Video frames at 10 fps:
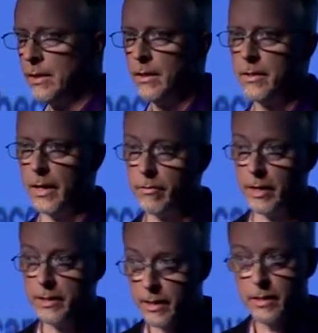That if they
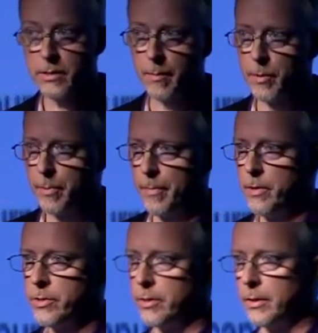did accept the
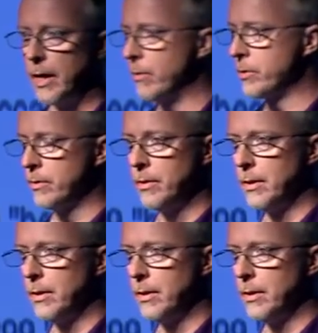proposal, and I was,